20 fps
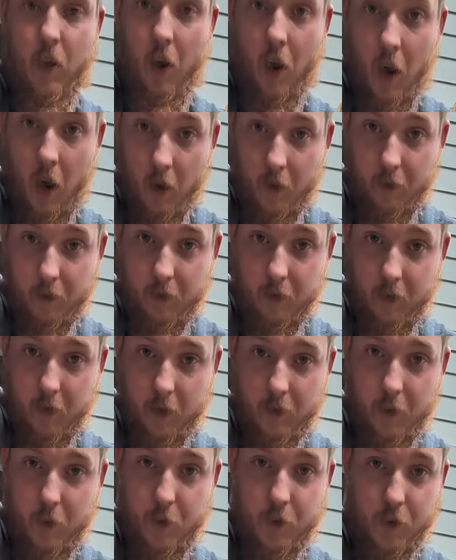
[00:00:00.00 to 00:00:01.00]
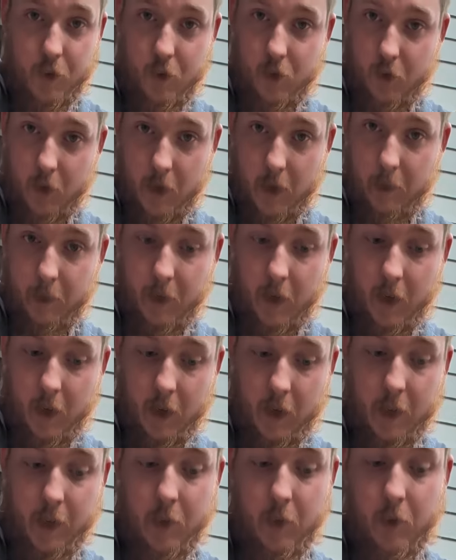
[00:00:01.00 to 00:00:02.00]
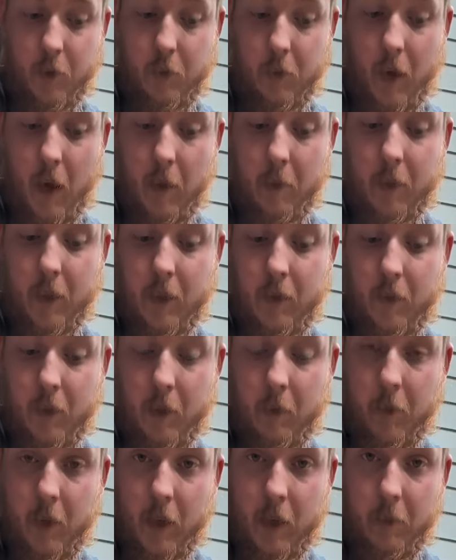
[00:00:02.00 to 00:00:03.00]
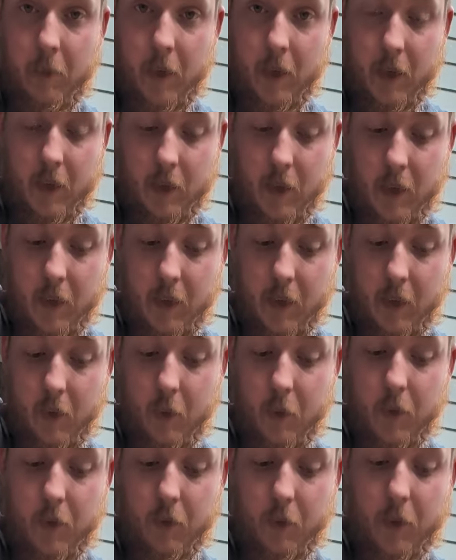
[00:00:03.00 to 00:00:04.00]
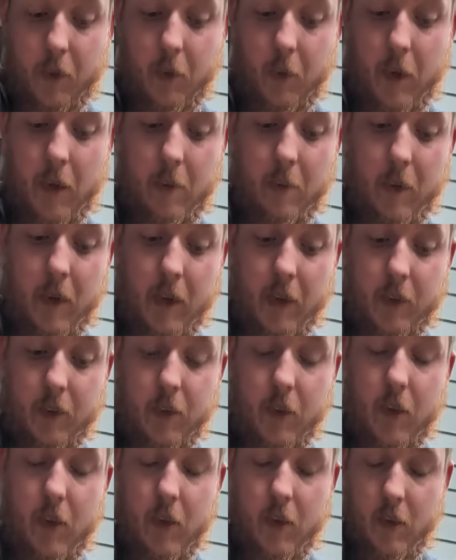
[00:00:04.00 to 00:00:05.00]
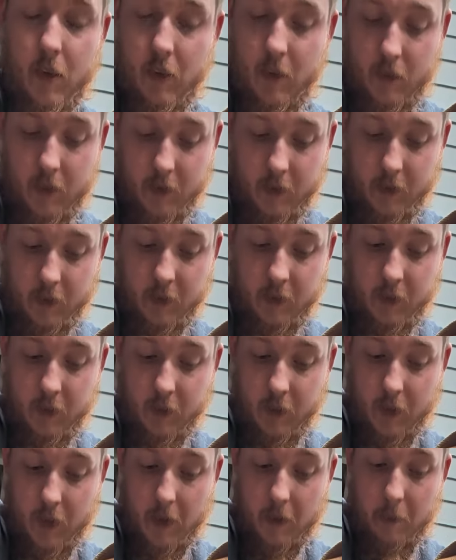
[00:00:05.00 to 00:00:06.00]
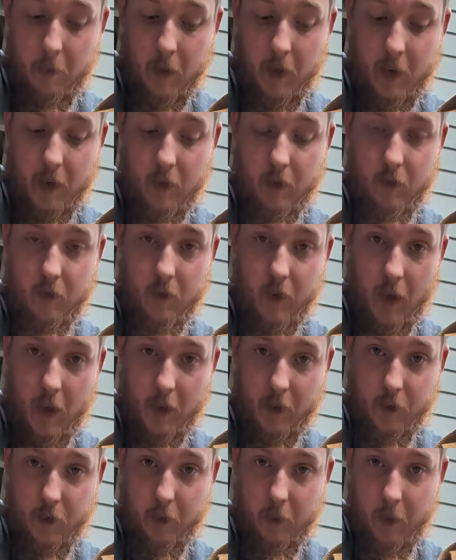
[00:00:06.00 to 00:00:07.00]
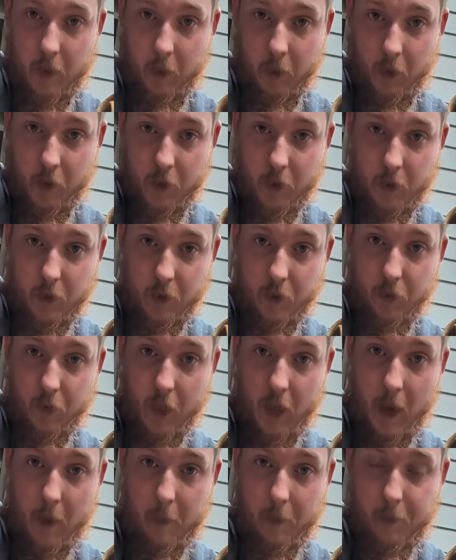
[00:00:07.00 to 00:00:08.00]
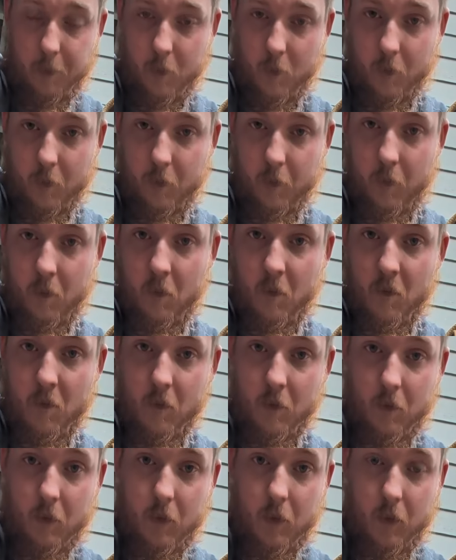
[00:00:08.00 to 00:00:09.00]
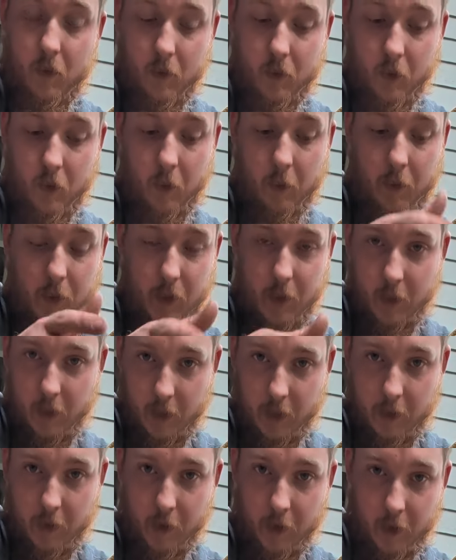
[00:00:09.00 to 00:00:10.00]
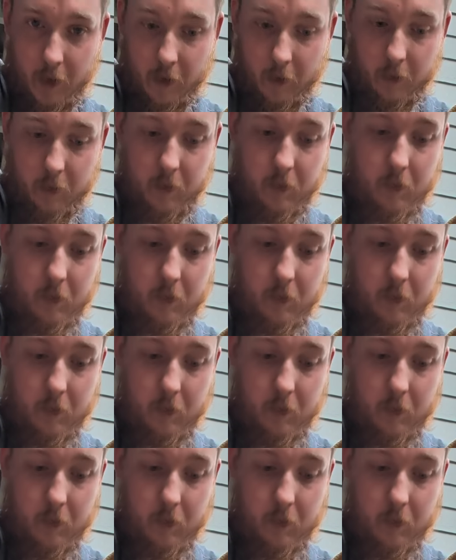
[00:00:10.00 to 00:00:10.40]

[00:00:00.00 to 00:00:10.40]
off if you're just straight up not going to use them. I'm leaving them on because I think with 308 mags, it might actually be able to use the flap. So I'm just going to leave it on.